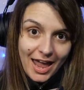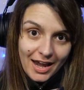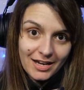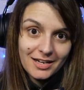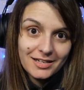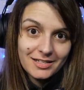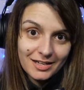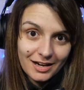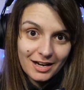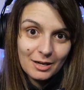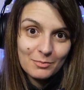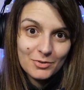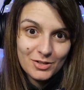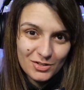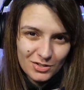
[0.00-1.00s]

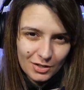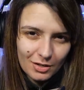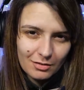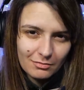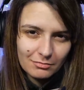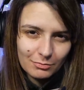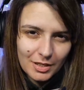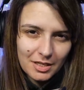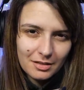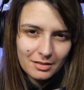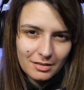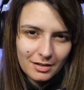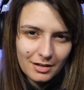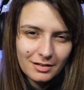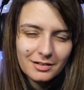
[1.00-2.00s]
anytime soon,
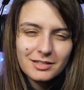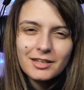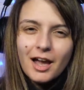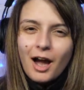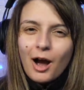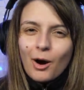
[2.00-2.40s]
methinks.